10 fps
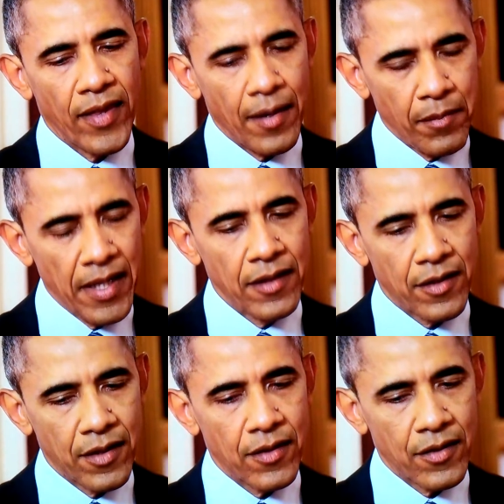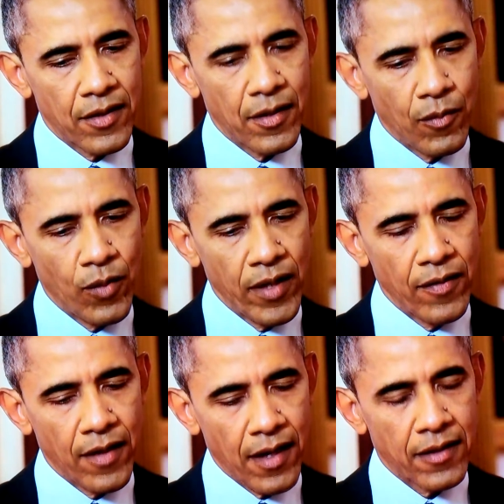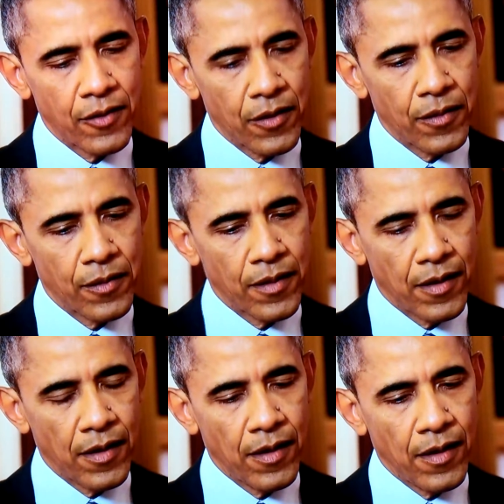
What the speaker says: what that means is that we've got to